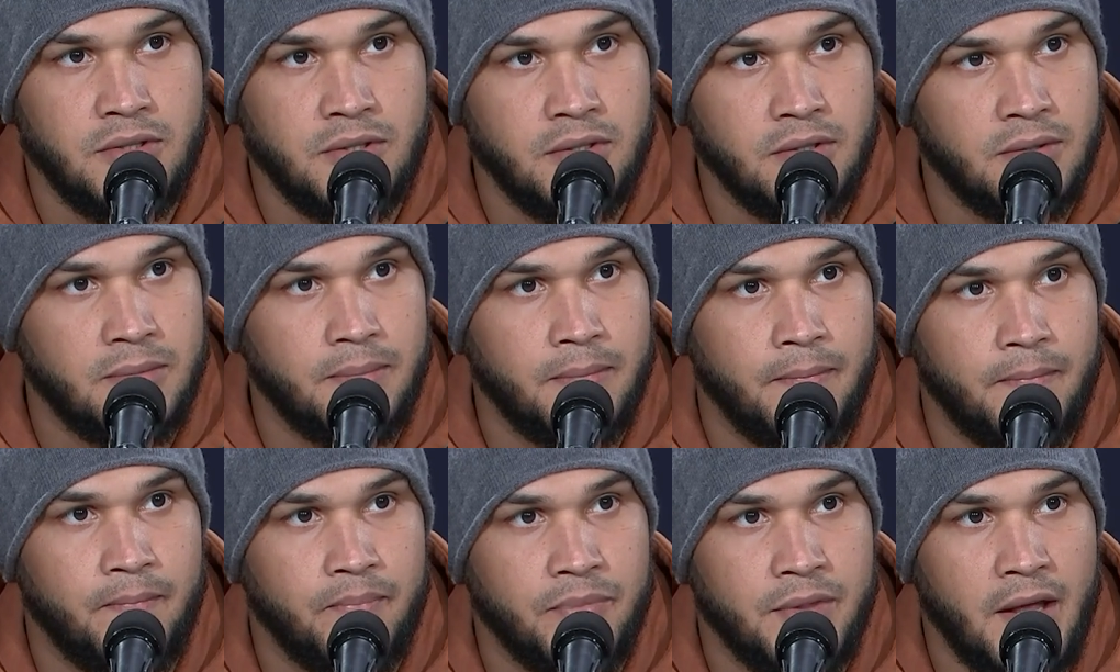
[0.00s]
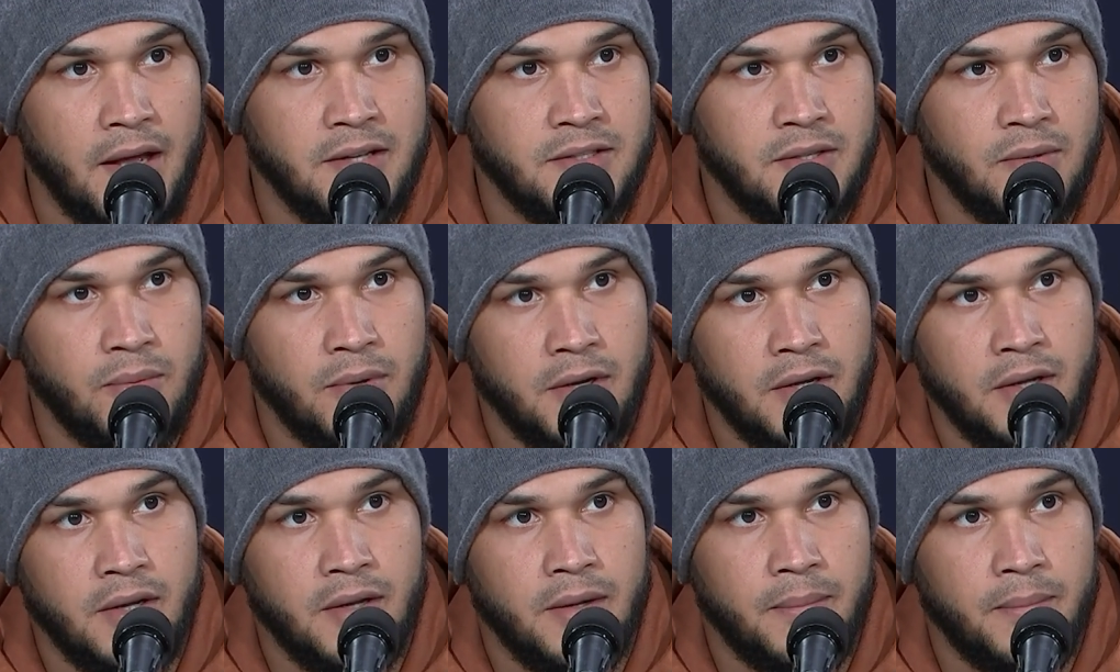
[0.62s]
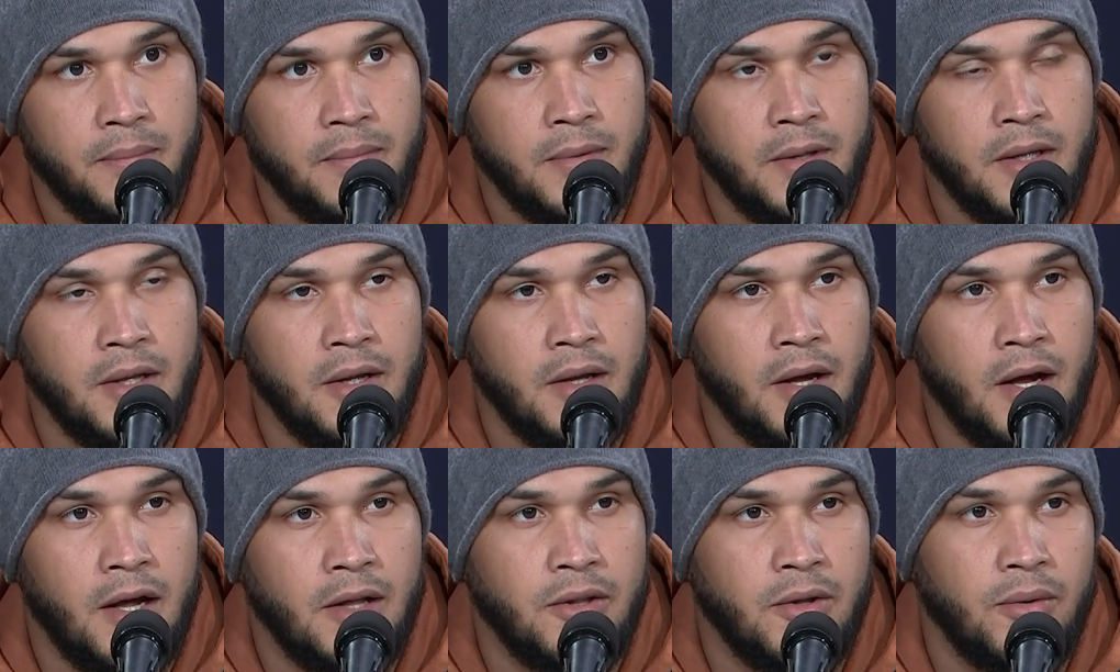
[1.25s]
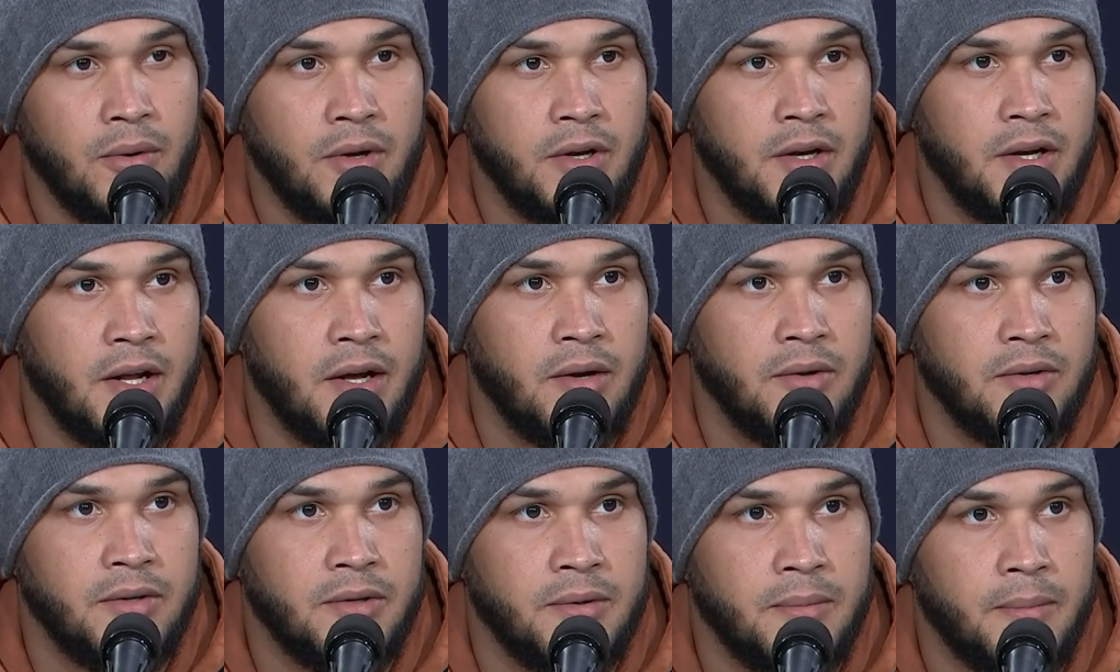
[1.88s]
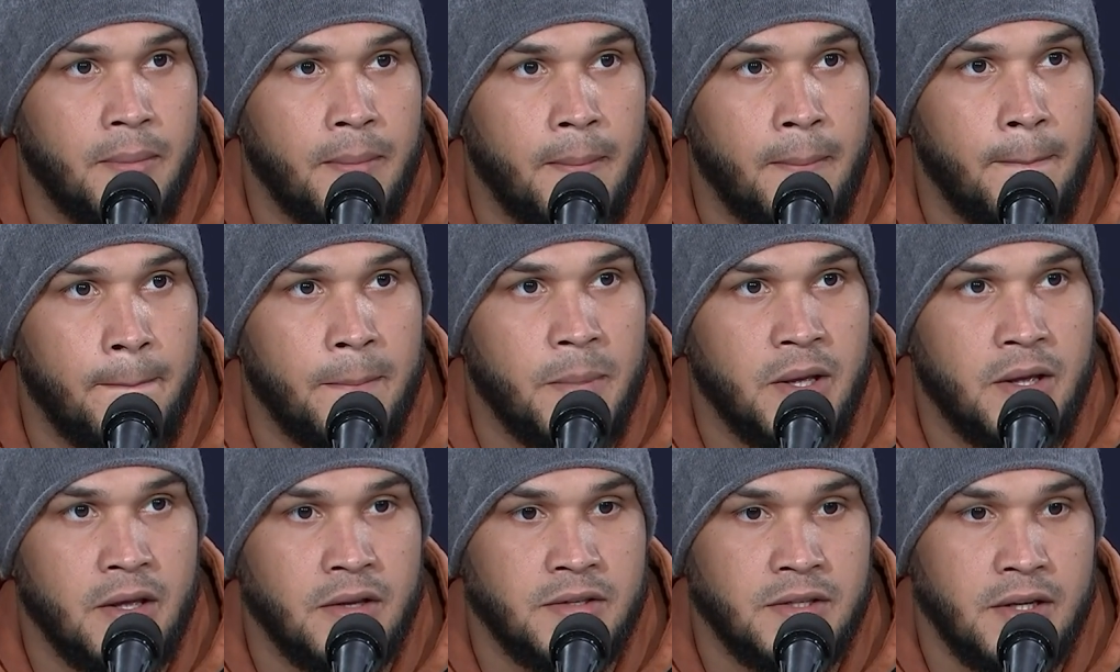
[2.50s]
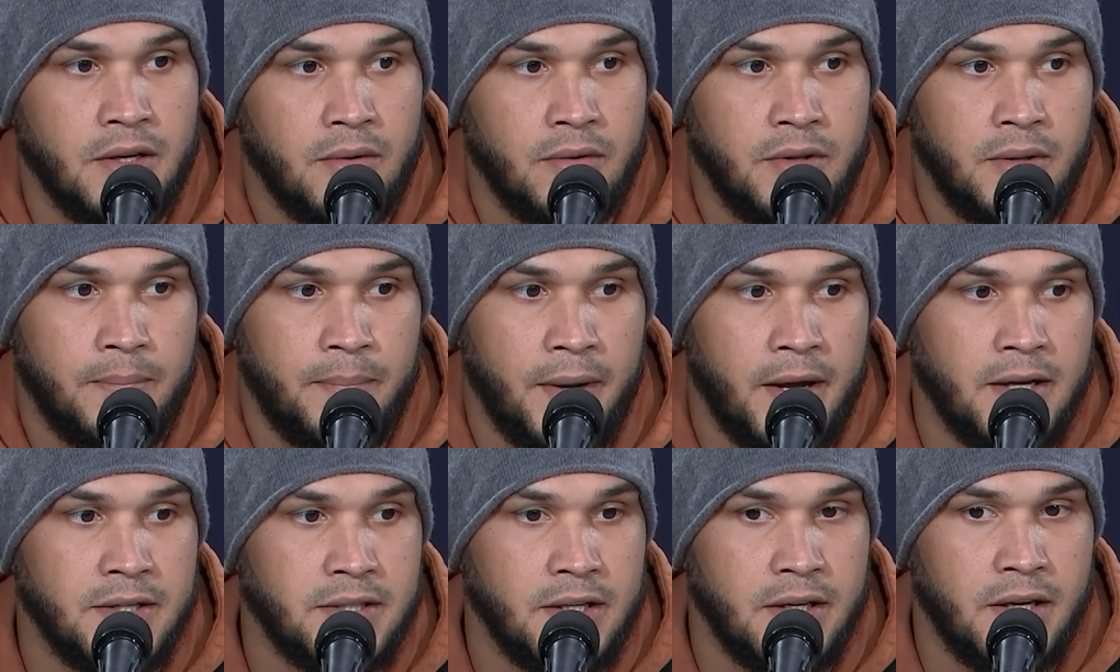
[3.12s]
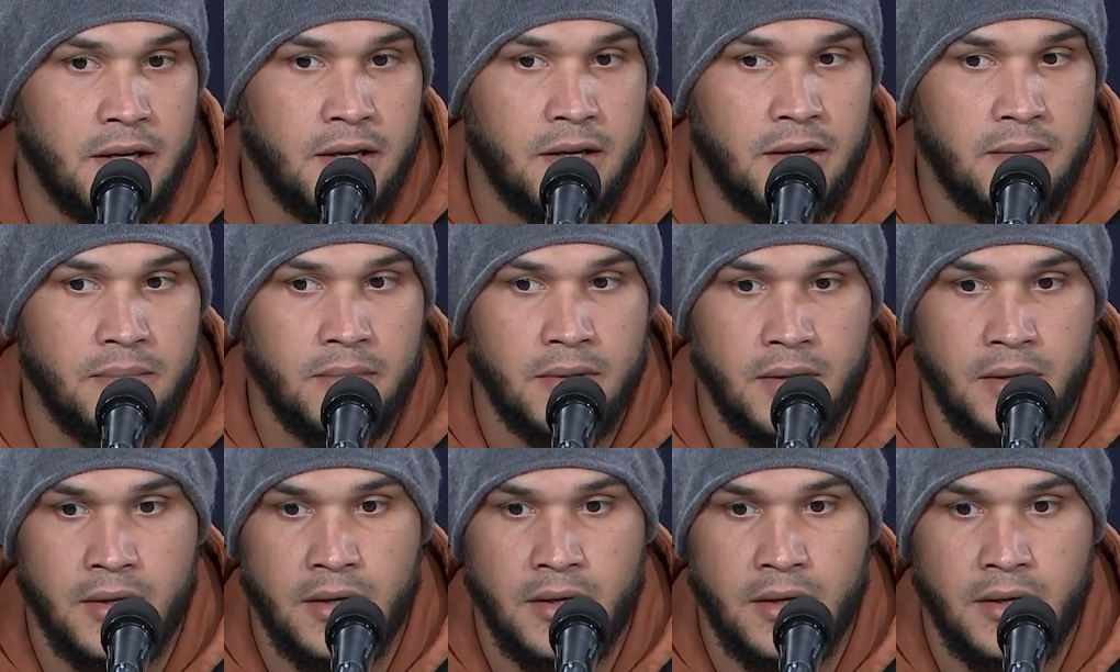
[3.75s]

So that's the way I'm doing it now, you know? Because in the past, I had